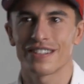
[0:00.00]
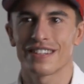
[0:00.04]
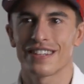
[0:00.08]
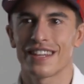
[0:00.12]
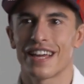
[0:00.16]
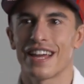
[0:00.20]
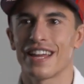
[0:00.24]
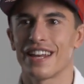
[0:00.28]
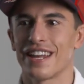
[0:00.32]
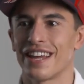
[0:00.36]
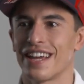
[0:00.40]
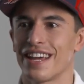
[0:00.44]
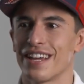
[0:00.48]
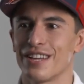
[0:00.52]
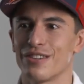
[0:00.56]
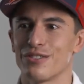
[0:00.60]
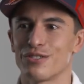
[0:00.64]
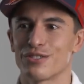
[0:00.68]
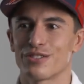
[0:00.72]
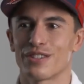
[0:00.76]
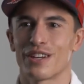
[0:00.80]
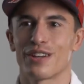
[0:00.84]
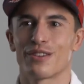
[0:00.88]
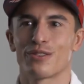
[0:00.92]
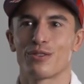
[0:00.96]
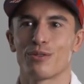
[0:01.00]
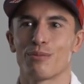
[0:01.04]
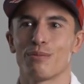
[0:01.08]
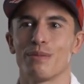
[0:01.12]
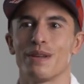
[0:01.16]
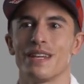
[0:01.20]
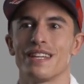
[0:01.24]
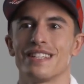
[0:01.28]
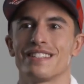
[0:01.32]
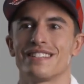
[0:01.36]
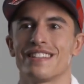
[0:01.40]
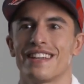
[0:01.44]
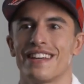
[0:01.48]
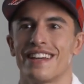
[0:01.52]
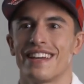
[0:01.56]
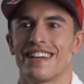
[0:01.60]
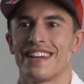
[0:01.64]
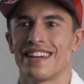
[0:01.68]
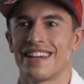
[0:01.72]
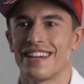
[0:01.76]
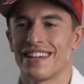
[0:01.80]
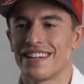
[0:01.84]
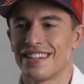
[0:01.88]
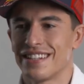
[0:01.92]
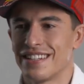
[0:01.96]
Then uh, you start to miss
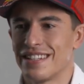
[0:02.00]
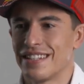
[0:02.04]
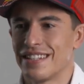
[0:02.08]
uh,